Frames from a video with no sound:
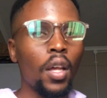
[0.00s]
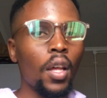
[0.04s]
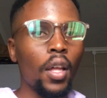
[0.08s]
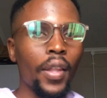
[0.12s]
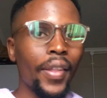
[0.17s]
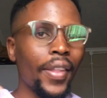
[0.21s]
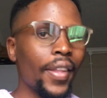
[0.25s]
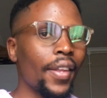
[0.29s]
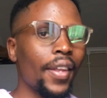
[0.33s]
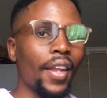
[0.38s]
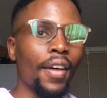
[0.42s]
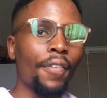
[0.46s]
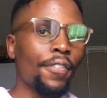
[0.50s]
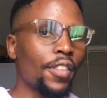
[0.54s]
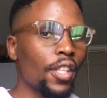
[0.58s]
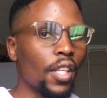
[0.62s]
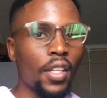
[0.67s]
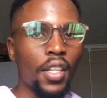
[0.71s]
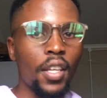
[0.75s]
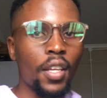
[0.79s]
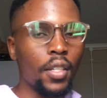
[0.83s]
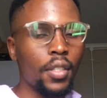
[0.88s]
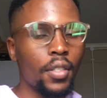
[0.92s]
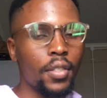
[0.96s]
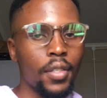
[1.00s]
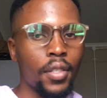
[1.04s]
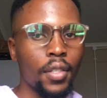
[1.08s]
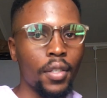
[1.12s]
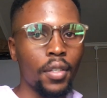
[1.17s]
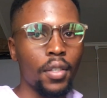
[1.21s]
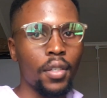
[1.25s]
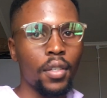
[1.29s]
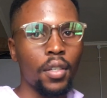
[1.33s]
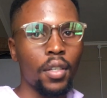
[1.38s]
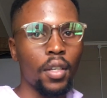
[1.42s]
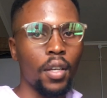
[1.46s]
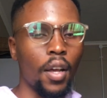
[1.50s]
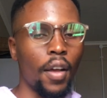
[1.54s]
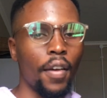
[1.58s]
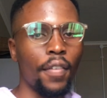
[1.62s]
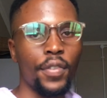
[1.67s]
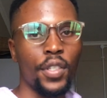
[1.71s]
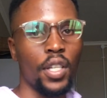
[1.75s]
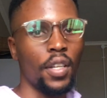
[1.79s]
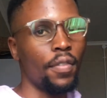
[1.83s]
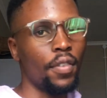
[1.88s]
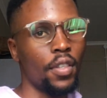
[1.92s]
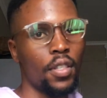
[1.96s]
And then after that, I've
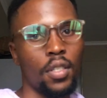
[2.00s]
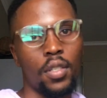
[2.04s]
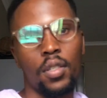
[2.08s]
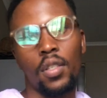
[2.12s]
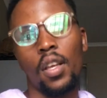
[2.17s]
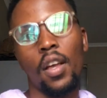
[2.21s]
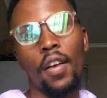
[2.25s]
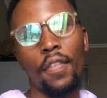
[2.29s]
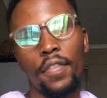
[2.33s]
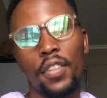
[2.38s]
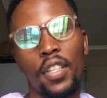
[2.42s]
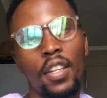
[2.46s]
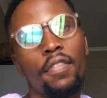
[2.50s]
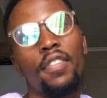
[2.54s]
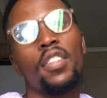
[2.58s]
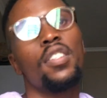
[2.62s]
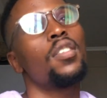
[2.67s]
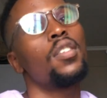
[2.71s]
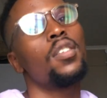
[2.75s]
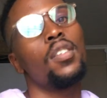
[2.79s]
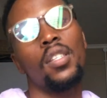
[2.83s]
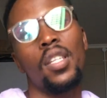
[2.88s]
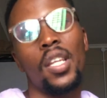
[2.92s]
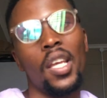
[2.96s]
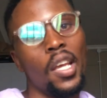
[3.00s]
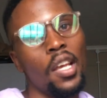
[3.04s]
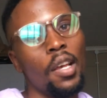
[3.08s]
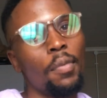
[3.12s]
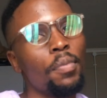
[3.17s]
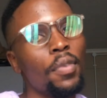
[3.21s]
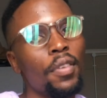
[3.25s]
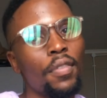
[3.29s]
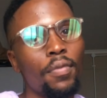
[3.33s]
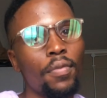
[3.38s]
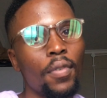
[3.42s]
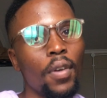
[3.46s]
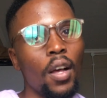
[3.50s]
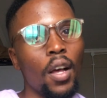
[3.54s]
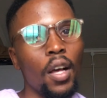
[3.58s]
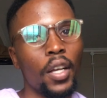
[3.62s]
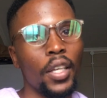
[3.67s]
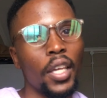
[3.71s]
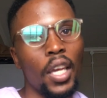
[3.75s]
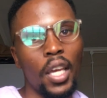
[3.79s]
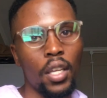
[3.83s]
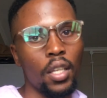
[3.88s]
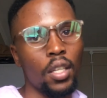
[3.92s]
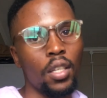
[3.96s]
never seen her
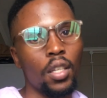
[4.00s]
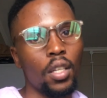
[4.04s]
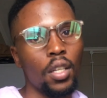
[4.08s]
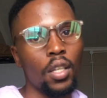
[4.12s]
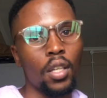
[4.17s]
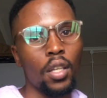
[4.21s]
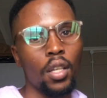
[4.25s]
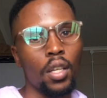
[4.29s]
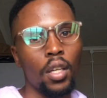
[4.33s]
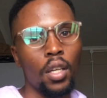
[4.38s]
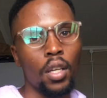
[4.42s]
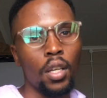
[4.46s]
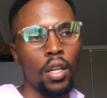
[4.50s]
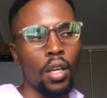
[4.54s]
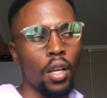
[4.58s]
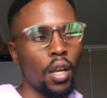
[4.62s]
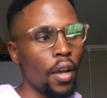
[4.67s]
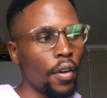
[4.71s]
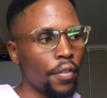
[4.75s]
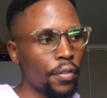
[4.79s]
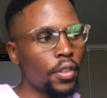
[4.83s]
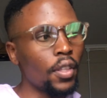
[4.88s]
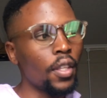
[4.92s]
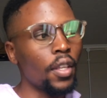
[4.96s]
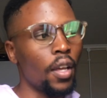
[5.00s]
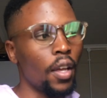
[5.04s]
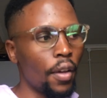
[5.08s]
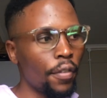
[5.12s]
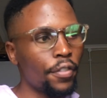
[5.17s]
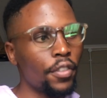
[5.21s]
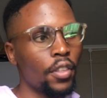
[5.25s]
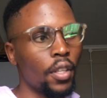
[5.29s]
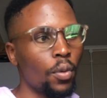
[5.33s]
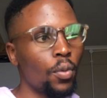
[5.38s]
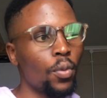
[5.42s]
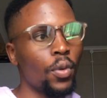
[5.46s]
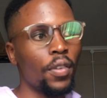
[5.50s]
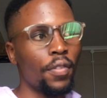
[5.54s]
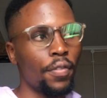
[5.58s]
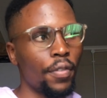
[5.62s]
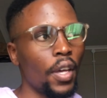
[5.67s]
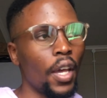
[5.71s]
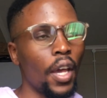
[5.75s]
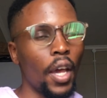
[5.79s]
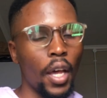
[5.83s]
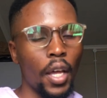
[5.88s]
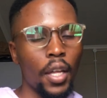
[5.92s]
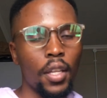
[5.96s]
again. After we've
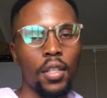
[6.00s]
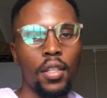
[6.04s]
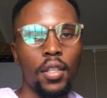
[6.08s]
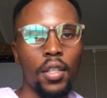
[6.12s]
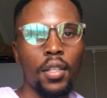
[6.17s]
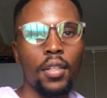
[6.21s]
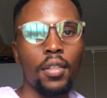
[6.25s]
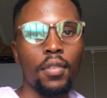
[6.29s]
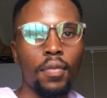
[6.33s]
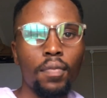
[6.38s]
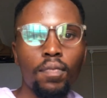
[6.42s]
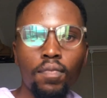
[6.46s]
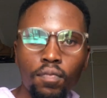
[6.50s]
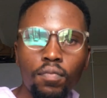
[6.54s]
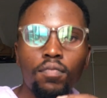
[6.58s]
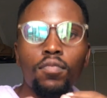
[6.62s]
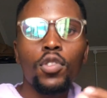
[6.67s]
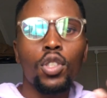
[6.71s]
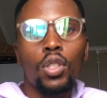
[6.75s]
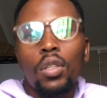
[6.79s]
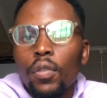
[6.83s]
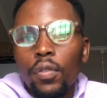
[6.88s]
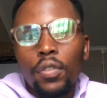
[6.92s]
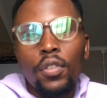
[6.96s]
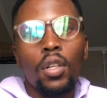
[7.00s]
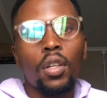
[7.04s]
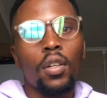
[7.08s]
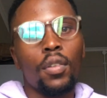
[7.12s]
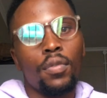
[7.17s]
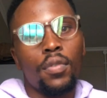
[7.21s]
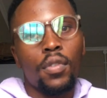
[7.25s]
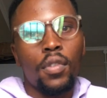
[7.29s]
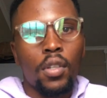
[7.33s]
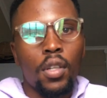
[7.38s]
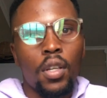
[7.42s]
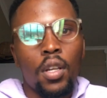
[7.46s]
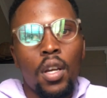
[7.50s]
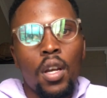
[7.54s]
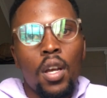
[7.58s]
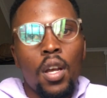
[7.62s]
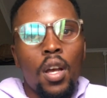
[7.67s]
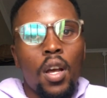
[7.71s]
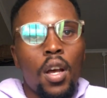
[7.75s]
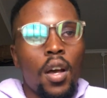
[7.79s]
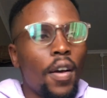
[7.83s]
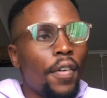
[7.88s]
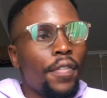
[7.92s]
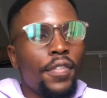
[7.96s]
had stuff,
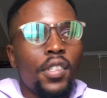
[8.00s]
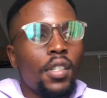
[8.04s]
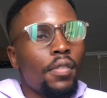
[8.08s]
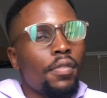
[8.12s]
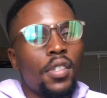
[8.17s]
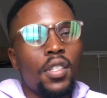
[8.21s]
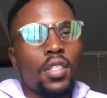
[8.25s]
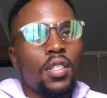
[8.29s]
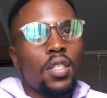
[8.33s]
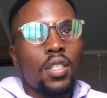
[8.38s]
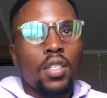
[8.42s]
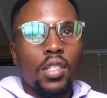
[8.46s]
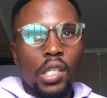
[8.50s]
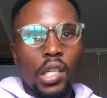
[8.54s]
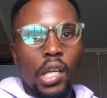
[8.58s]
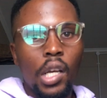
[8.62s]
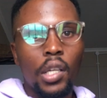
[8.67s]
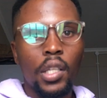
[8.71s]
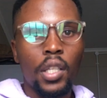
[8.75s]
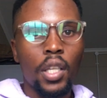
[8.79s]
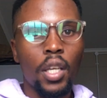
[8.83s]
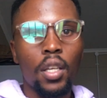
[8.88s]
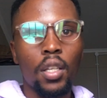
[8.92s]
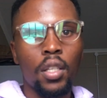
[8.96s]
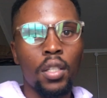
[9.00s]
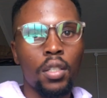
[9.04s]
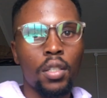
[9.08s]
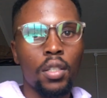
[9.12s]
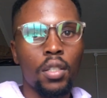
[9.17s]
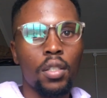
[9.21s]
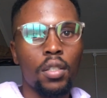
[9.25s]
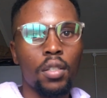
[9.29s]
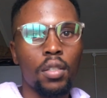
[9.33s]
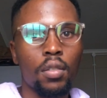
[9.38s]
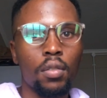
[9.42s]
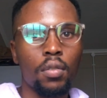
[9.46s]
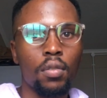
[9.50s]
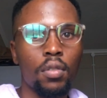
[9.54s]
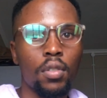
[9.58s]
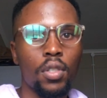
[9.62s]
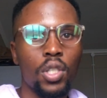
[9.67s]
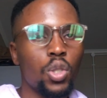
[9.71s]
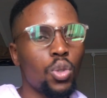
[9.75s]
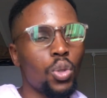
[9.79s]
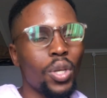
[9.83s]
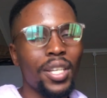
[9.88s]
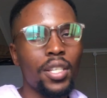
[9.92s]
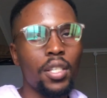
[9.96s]
I've never seen her again.
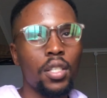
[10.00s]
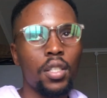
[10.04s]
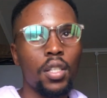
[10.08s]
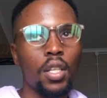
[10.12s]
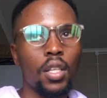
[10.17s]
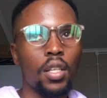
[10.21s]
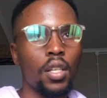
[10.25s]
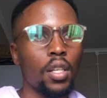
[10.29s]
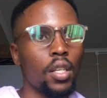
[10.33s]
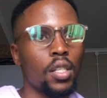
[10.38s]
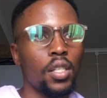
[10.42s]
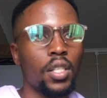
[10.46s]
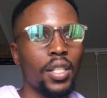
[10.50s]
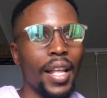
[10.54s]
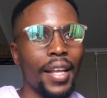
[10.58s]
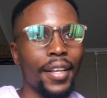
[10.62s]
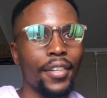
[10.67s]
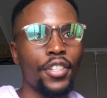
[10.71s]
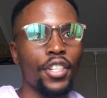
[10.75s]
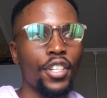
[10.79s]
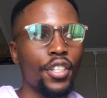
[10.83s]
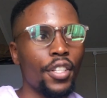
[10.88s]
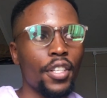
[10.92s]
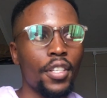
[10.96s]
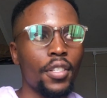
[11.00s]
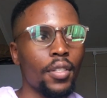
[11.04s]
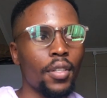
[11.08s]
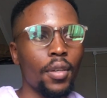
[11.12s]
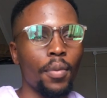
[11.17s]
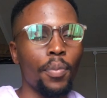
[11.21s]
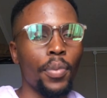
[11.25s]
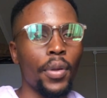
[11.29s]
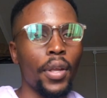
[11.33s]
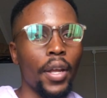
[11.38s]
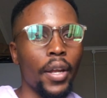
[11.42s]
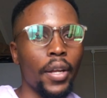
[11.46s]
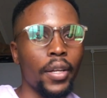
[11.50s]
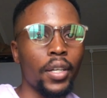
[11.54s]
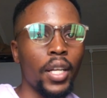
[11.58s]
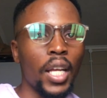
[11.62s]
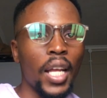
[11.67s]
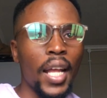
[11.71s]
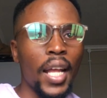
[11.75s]
Strange thing. It's like she disappeared.